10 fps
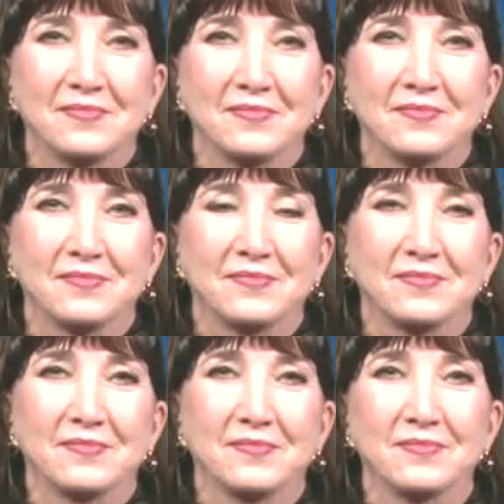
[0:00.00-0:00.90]

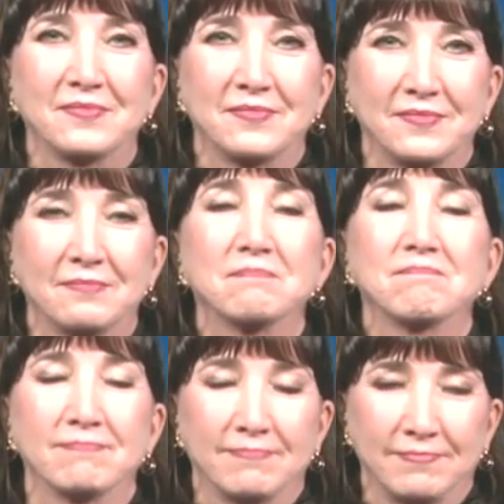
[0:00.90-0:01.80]

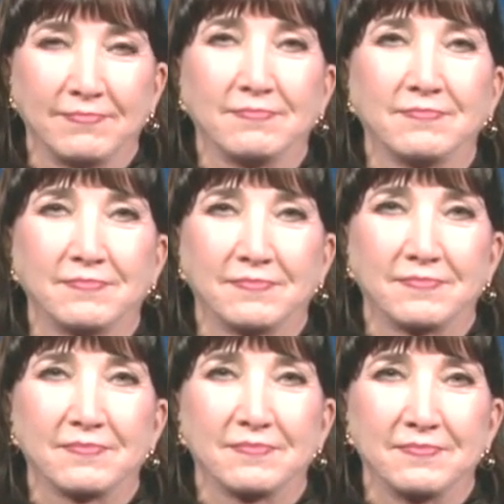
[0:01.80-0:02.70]

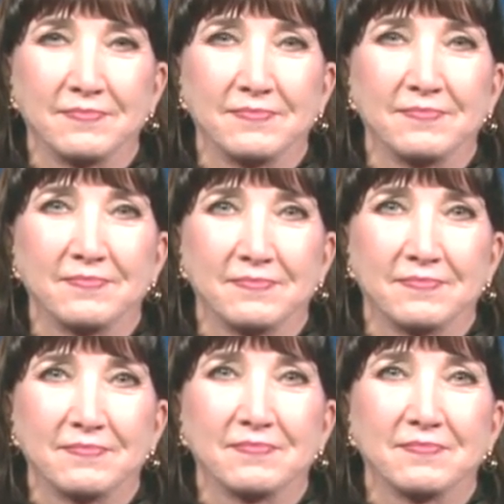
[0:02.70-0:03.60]

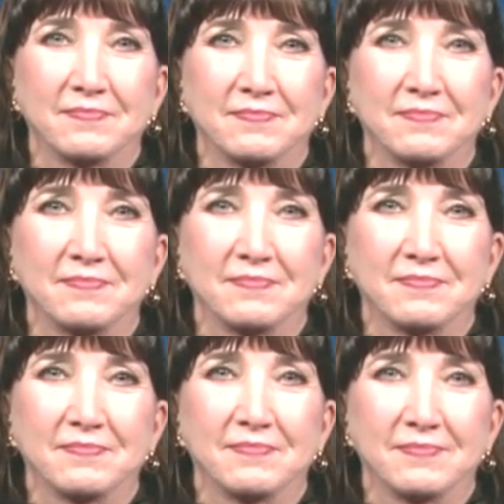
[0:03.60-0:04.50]

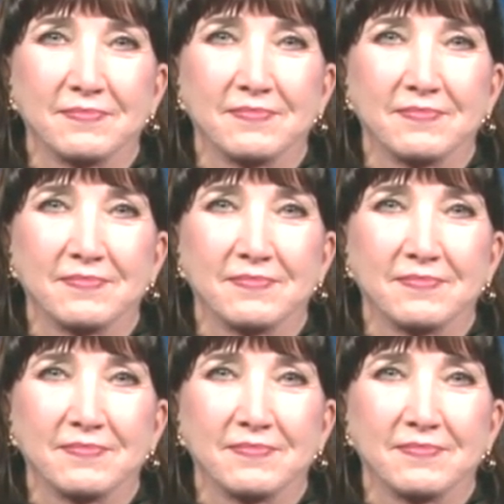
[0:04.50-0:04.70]
[no speech]